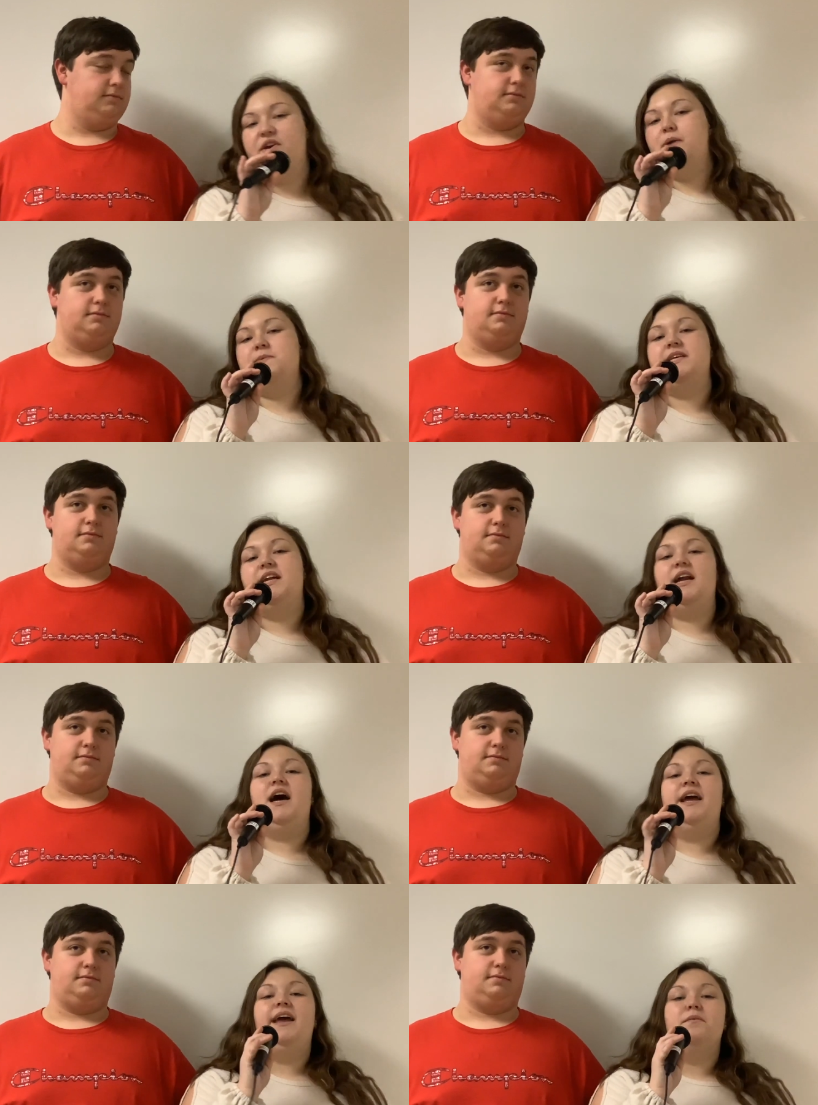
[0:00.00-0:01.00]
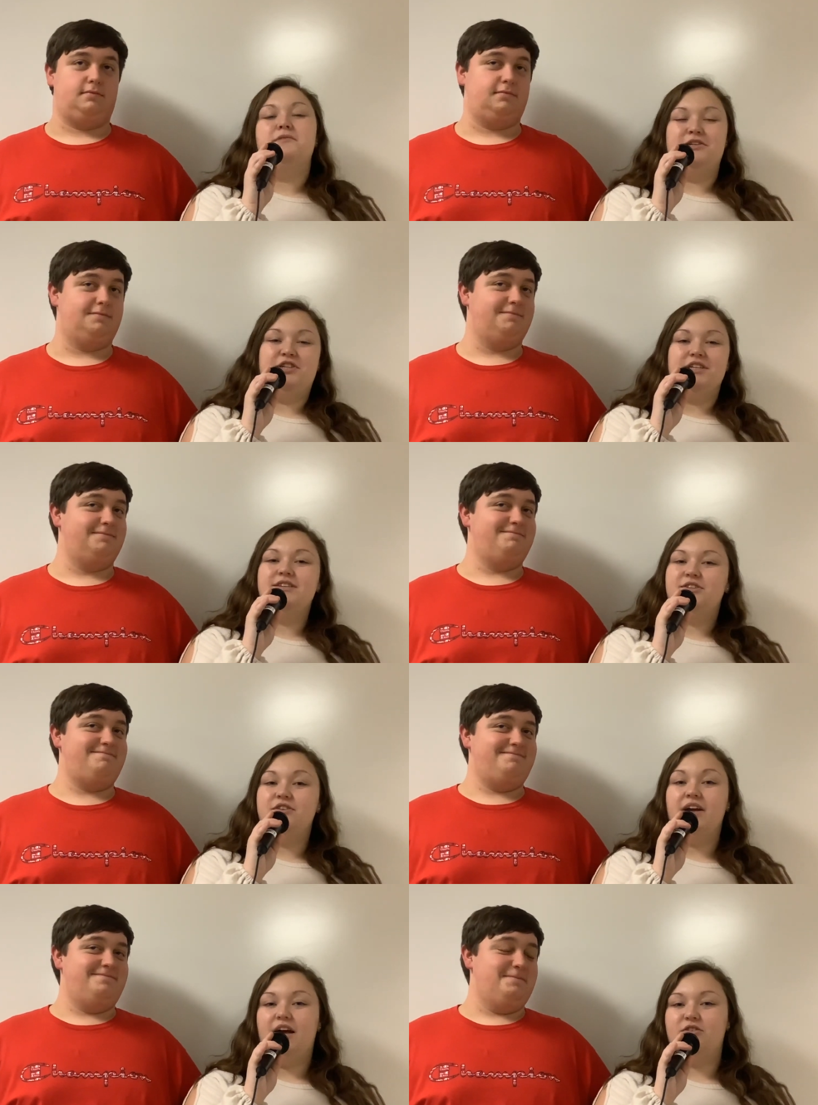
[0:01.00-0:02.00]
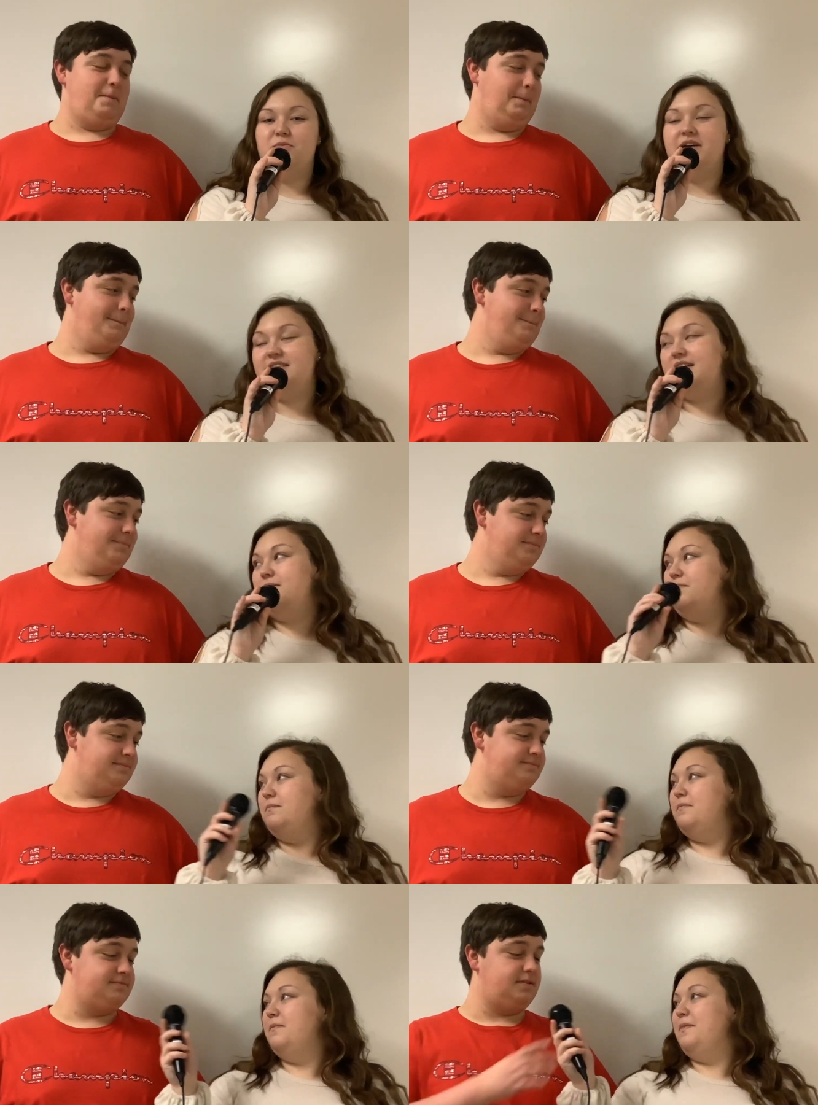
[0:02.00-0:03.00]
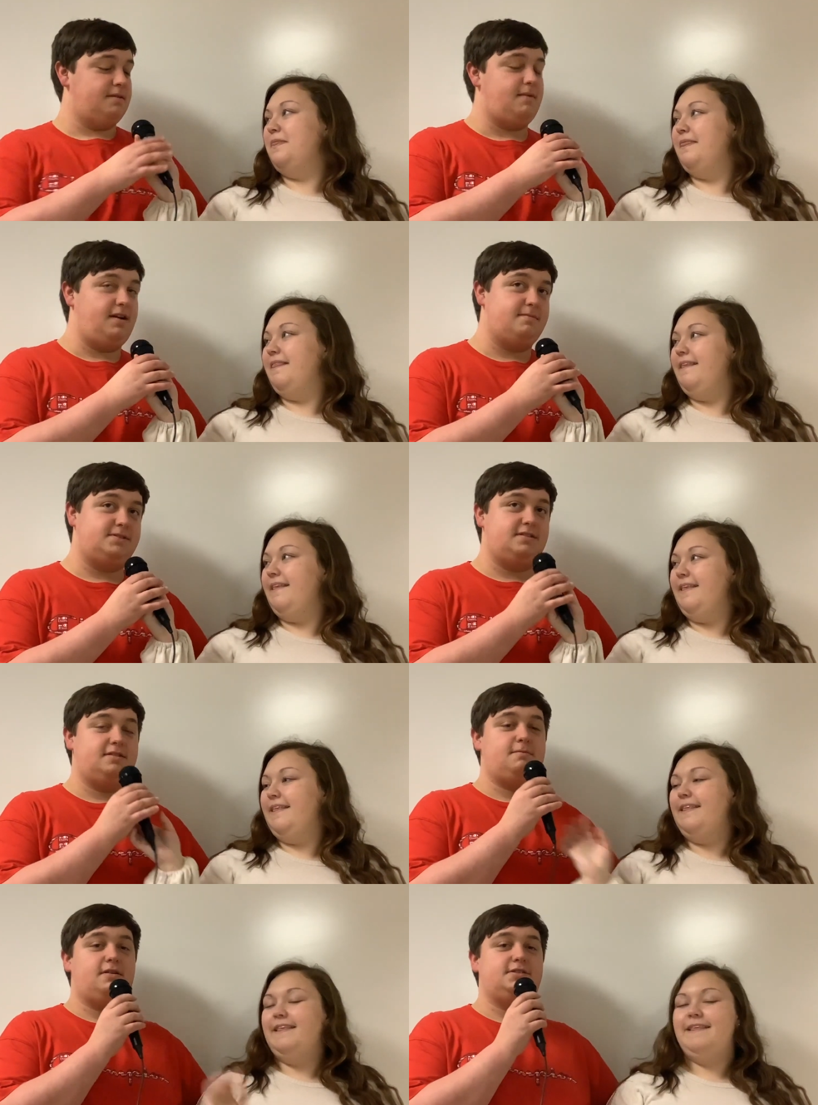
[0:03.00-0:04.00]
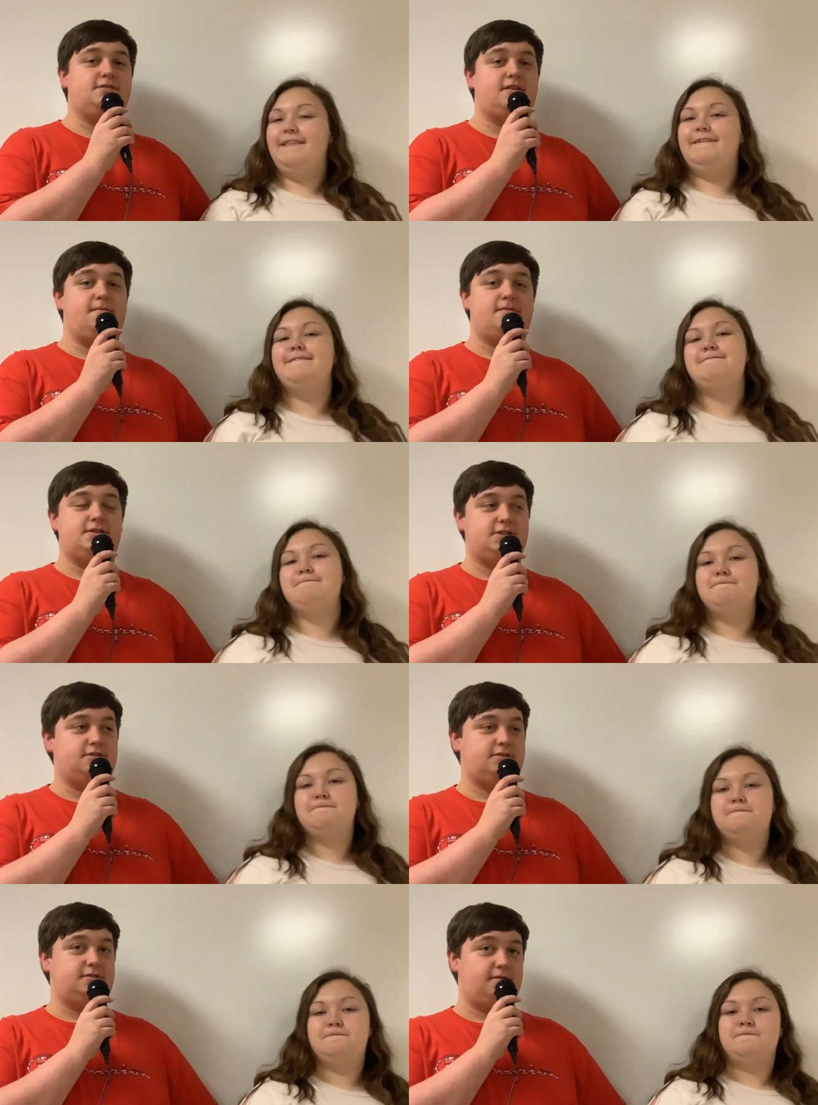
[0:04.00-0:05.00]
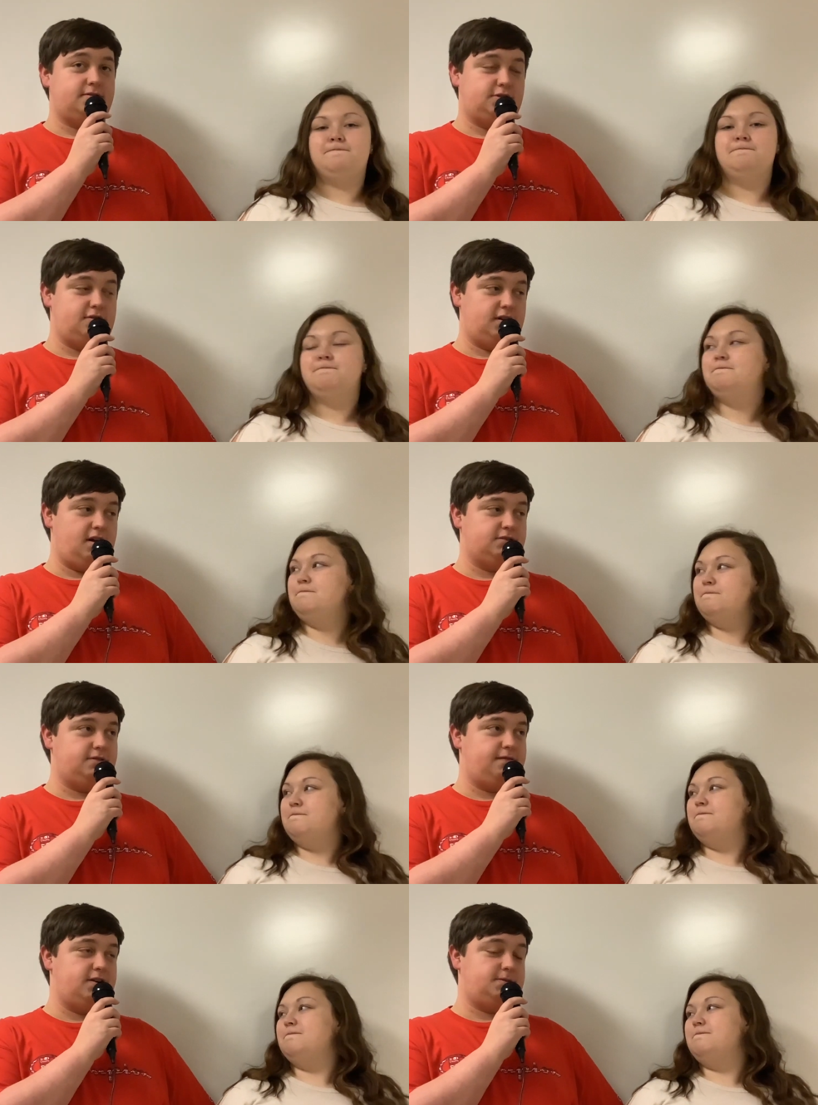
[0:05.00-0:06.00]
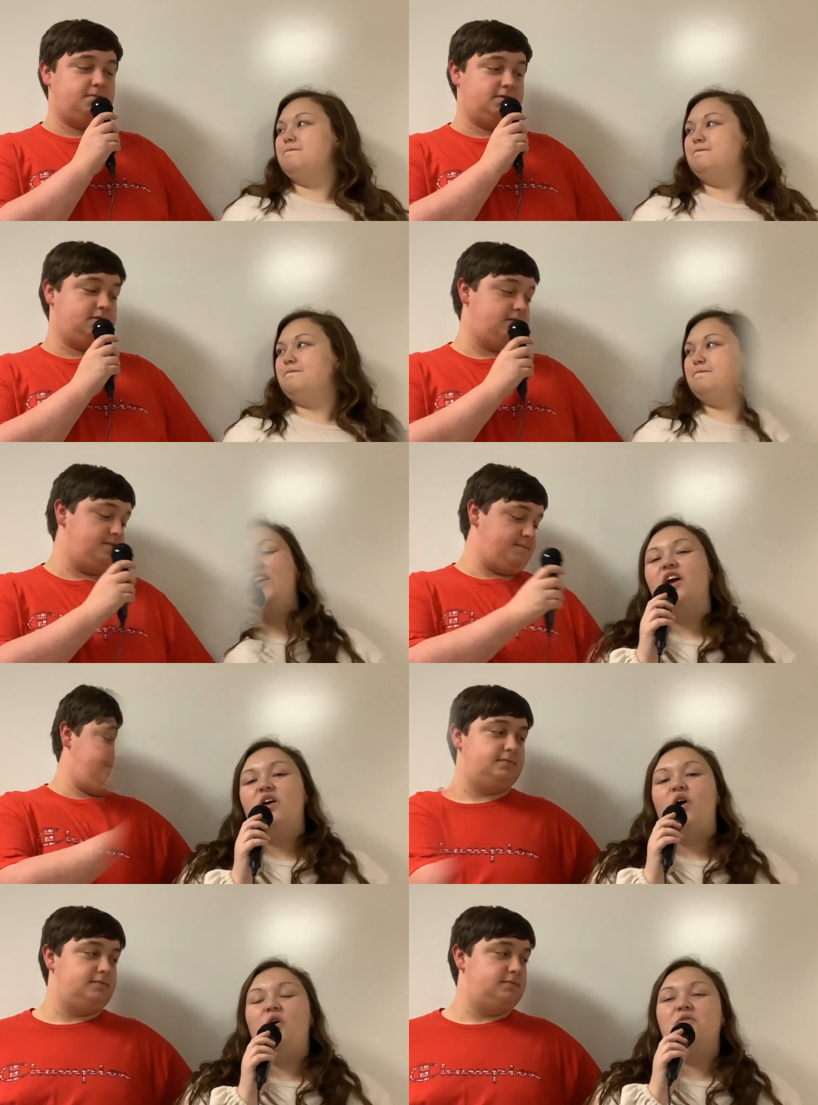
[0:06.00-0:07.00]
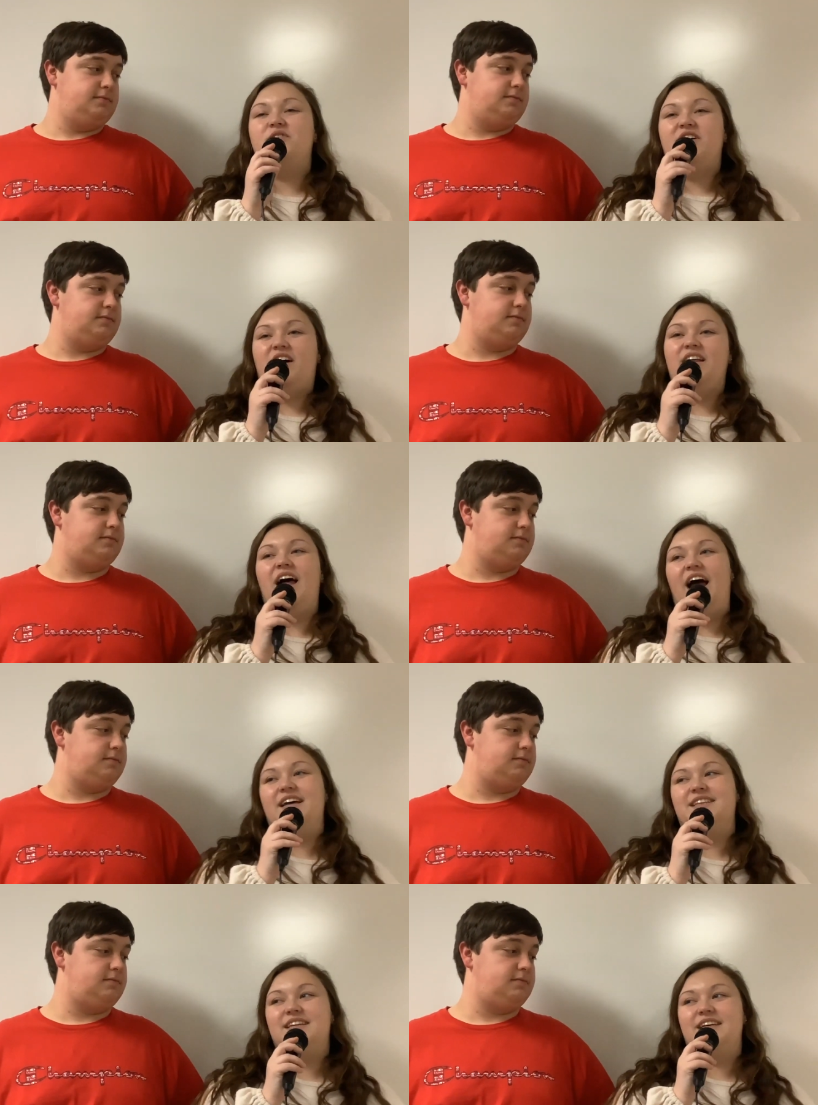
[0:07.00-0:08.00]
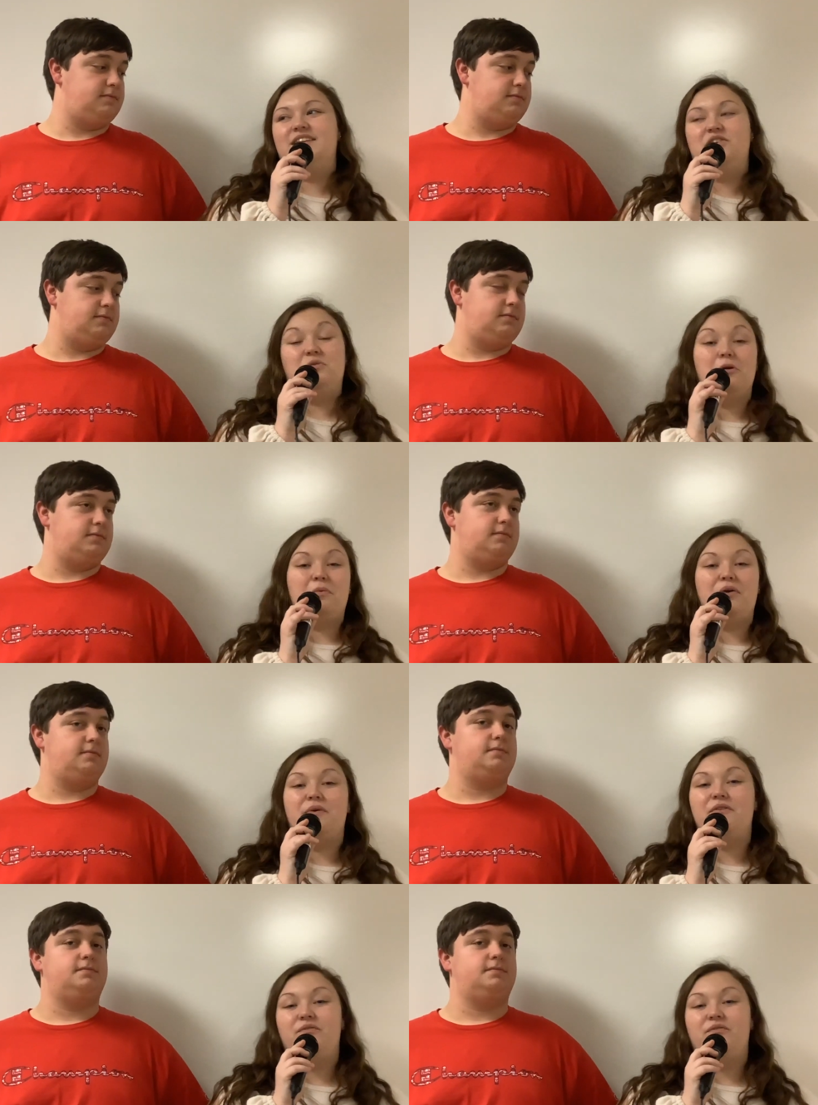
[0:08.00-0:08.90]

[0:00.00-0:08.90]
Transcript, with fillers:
Speaker 1: Gibson, and I am this year's Student Council President.
Speaker 2: My name is Ethan Moster, and I'm this year's Student Council Vice President.
Speaker 1: Overall, I think the tournament went